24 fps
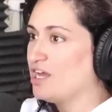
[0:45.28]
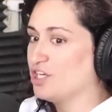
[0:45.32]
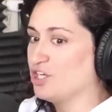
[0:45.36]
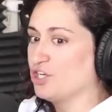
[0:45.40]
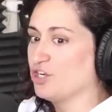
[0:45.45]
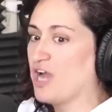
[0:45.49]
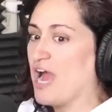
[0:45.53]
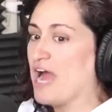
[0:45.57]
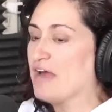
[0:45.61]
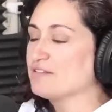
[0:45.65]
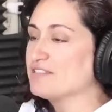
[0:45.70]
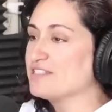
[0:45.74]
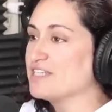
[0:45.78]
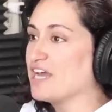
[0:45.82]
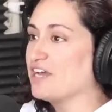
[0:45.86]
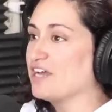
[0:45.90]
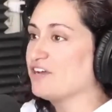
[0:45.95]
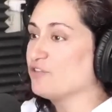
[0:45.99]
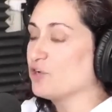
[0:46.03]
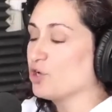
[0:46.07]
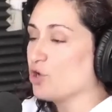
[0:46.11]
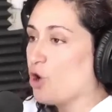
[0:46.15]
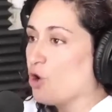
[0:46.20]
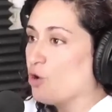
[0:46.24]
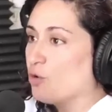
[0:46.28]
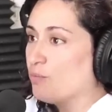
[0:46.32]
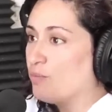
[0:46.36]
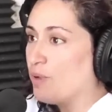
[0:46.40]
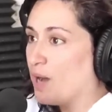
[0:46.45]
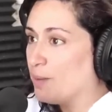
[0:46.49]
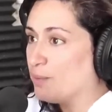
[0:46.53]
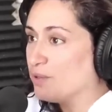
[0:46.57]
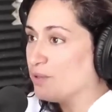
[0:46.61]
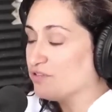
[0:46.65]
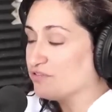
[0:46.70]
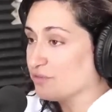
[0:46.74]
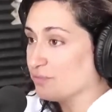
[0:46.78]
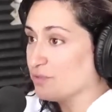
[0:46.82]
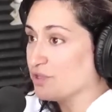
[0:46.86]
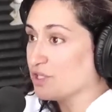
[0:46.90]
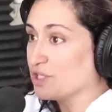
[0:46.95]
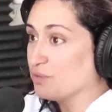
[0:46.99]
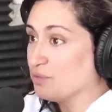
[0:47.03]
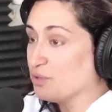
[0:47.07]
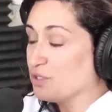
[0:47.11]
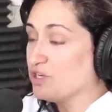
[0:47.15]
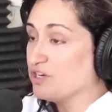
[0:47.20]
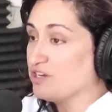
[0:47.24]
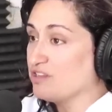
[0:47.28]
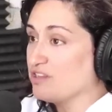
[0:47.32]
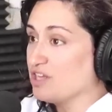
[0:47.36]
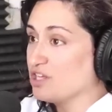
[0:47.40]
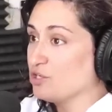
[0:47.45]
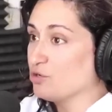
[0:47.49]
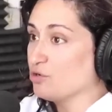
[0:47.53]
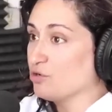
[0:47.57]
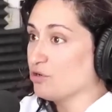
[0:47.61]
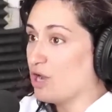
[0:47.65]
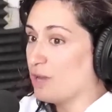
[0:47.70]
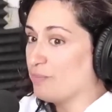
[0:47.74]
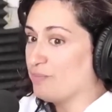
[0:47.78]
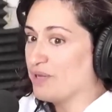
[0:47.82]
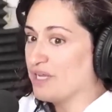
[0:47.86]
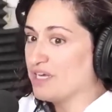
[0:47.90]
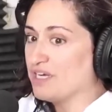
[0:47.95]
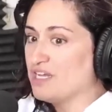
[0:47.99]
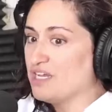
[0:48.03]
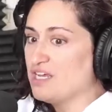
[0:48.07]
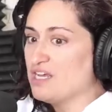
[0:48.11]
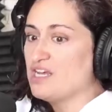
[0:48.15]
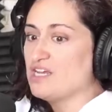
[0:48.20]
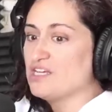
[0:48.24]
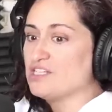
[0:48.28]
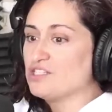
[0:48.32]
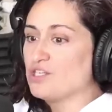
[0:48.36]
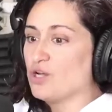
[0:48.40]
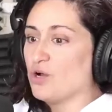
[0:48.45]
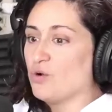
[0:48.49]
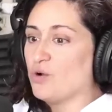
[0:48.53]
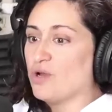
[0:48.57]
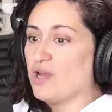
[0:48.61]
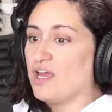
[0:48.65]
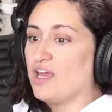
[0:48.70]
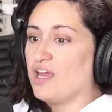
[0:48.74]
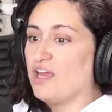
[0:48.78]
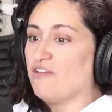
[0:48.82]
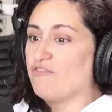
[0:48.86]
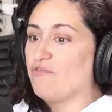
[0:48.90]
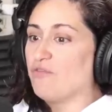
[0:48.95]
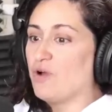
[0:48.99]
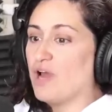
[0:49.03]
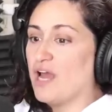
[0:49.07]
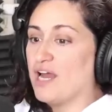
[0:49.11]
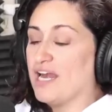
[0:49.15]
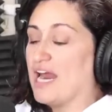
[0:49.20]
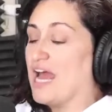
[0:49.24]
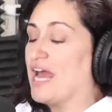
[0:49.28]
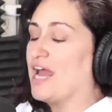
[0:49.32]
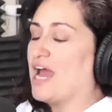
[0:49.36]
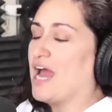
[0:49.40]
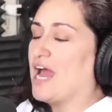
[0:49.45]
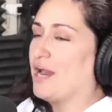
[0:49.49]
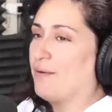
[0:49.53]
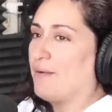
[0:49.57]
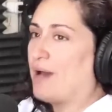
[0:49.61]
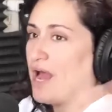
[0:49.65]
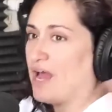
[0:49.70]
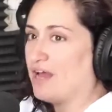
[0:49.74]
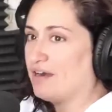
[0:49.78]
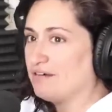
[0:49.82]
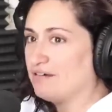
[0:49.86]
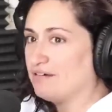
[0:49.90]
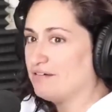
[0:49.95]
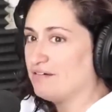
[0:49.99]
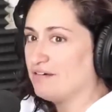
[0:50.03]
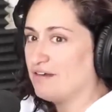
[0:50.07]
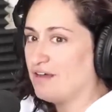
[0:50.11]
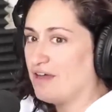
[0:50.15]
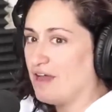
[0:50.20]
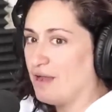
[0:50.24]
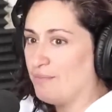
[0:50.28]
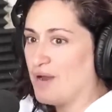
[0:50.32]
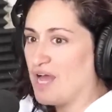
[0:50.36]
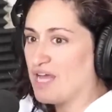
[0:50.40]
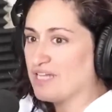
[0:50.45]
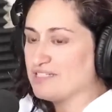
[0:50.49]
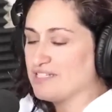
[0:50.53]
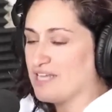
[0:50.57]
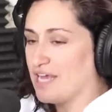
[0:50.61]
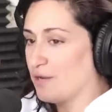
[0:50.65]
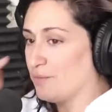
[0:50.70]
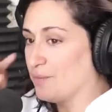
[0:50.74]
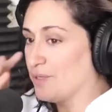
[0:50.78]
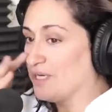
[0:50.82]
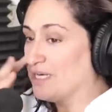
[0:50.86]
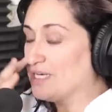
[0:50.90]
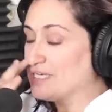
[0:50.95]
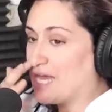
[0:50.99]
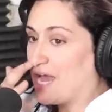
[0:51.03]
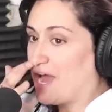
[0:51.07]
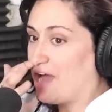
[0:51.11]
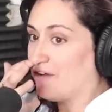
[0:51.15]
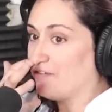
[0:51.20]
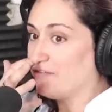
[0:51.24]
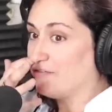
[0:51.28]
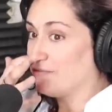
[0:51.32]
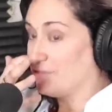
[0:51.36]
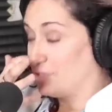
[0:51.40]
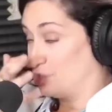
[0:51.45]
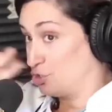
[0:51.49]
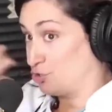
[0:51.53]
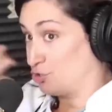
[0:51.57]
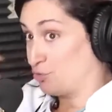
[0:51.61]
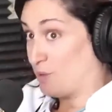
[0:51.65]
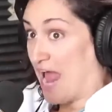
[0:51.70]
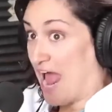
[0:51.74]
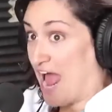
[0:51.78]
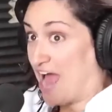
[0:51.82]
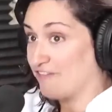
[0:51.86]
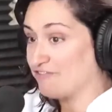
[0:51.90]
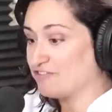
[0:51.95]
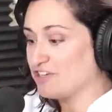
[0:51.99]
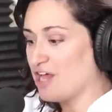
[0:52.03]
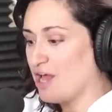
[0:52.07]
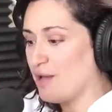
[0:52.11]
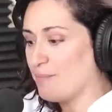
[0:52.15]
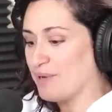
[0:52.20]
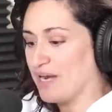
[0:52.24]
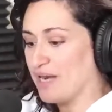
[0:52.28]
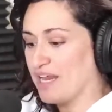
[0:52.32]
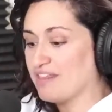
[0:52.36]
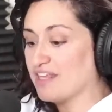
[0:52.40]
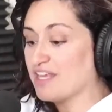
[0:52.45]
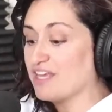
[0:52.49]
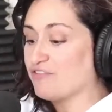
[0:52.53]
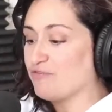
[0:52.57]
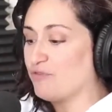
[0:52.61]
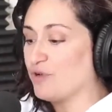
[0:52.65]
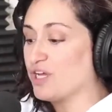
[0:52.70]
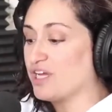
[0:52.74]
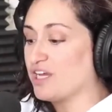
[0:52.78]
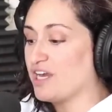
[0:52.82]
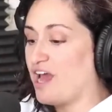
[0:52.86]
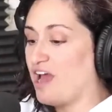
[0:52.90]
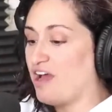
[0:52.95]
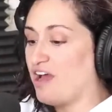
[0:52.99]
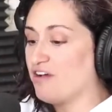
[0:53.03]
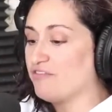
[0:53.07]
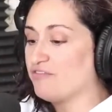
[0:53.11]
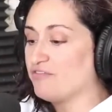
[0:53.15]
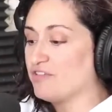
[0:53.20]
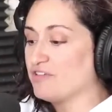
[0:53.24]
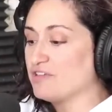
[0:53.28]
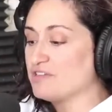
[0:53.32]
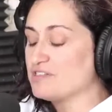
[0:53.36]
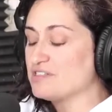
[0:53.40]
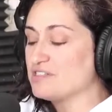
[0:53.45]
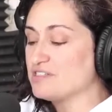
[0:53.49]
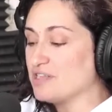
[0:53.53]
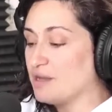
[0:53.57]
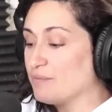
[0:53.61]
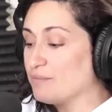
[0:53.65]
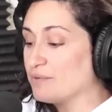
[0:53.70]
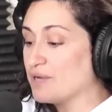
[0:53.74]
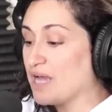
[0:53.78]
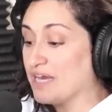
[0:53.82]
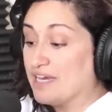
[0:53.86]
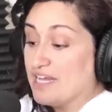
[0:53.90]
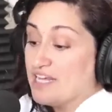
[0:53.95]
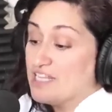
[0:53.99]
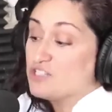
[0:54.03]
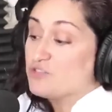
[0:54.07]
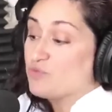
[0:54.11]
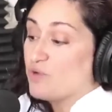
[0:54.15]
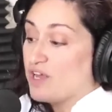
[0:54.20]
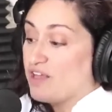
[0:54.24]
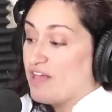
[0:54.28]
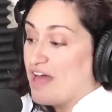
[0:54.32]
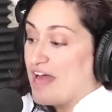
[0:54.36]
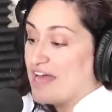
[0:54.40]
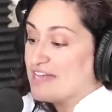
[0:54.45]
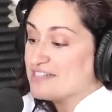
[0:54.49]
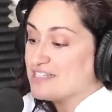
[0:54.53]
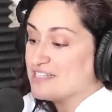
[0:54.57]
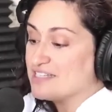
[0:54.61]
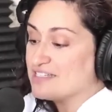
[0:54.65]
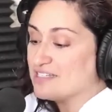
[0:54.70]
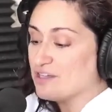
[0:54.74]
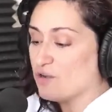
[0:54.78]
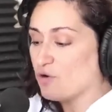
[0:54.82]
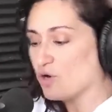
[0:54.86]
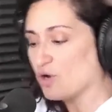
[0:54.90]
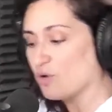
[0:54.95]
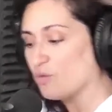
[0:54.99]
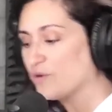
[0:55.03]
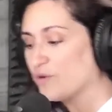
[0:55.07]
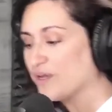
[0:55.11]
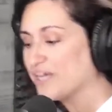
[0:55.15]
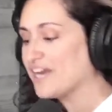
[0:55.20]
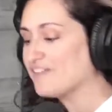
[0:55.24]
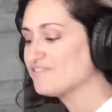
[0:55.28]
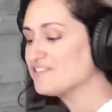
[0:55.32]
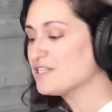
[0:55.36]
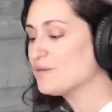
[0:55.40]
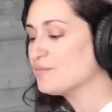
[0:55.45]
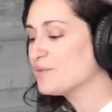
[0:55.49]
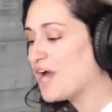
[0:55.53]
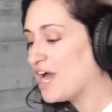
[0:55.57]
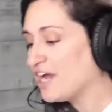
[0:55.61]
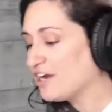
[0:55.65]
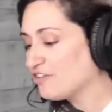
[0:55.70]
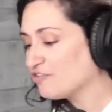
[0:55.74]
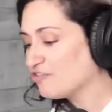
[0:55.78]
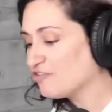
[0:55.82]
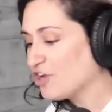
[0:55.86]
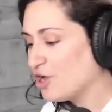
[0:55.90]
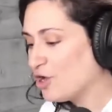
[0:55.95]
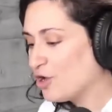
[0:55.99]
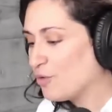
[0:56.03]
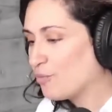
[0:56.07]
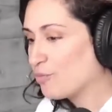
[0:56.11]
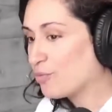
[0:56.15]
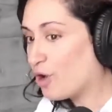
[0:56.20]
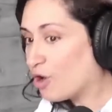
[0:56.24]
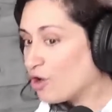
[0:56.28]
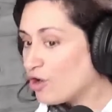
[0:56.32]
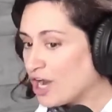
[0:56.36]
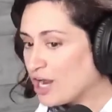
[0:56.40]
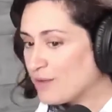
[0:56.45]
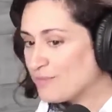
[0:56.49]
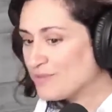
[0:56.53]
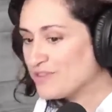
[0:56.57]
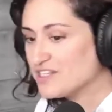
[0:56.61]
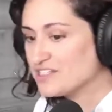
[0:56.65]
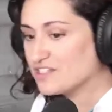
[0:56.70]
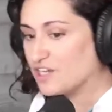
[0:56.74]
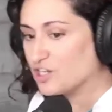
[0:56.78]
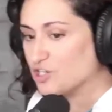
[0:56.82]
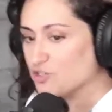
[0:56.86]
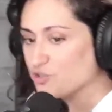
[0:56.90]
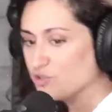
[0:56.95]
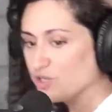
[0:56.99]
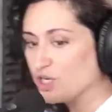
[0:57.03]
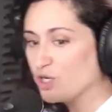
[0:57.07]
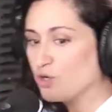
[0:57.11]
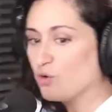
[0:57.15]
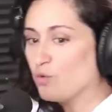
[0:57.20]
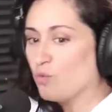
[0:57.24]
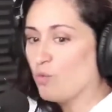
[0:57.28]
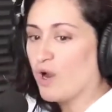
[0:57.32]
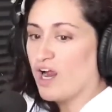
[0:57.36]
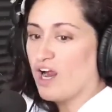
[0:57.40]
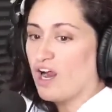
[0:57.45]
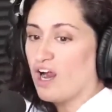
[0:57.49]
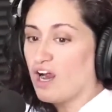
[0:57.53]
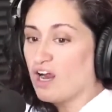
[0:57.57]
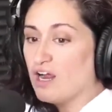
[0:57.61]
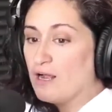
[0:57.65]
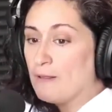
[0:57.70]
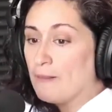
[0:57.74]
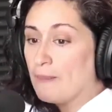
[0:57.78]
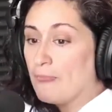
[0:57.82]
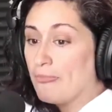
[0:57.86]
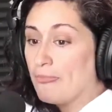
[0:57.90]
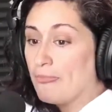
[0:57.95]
yeah, outside of your own bubble from the community that you grew up in. So if and I, I'm not I'm not saying we need to have a draft, but I think if we could have some and Israel has this, or we could have some kind of program in this country where